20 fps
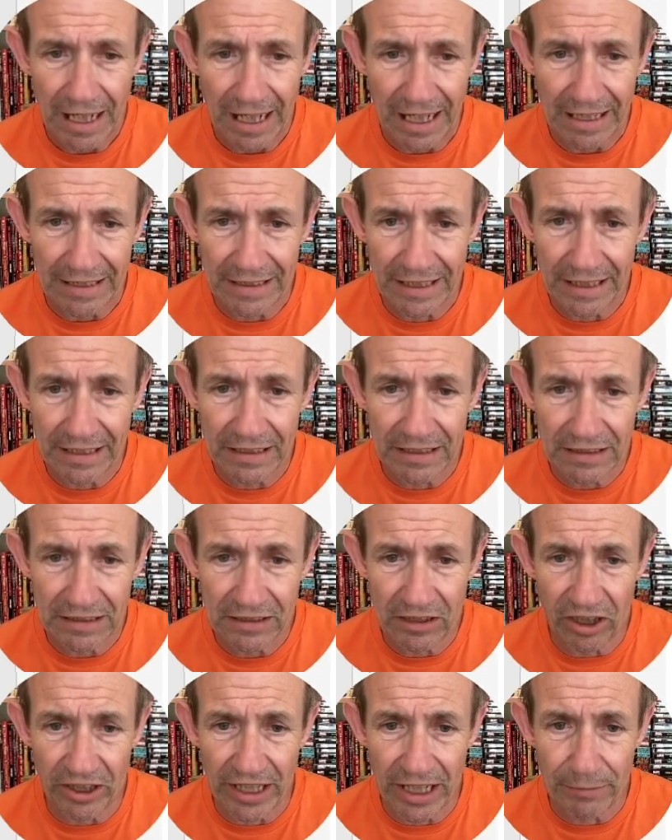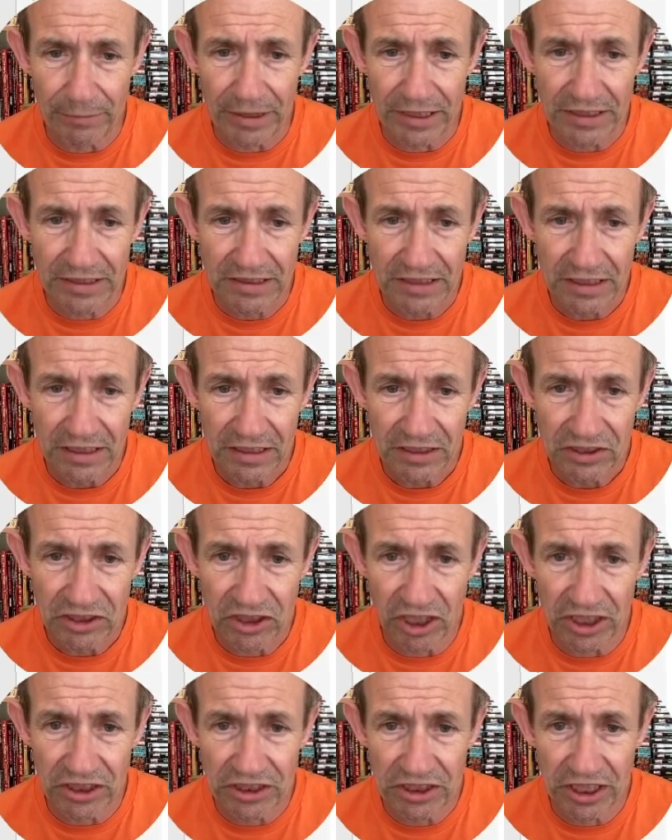And then dynamics,
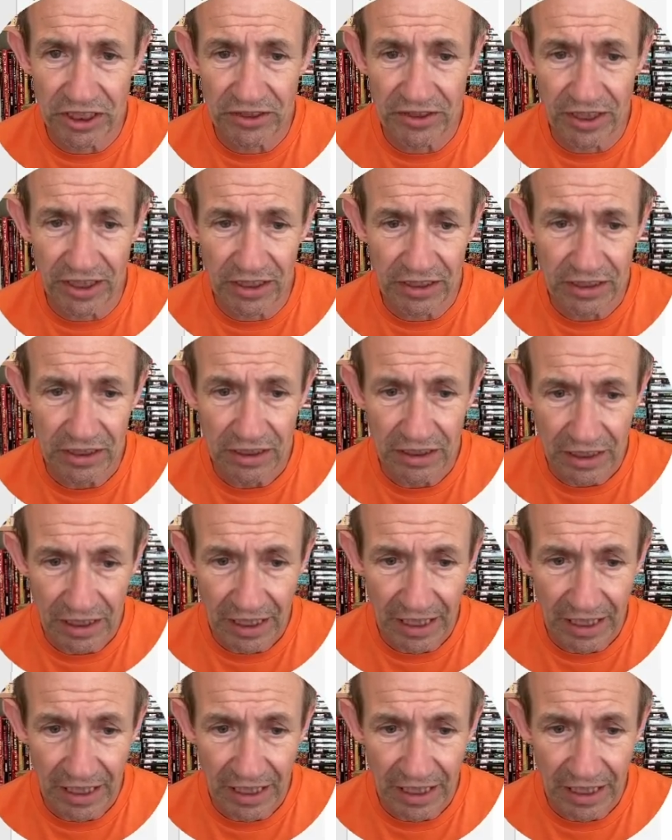size jitter,